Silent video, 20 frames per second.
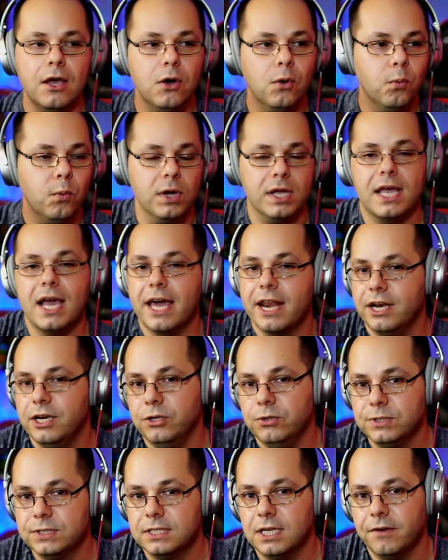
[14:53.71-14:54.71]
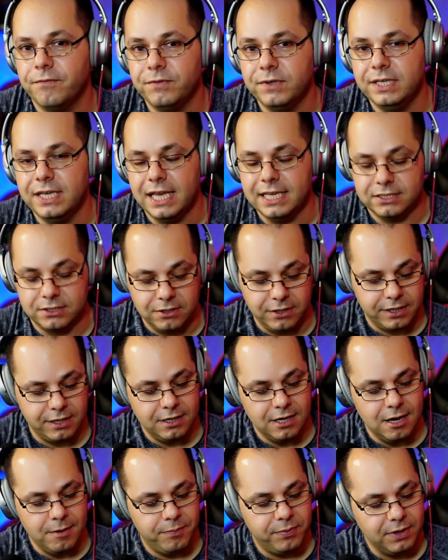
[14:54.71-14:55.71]
what kind of new stuff EA's cooking
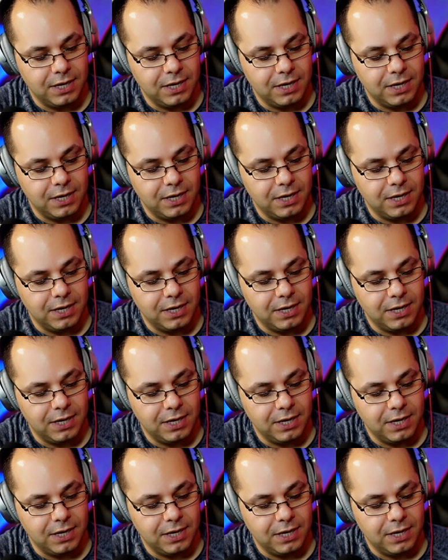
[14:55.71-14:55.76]
up.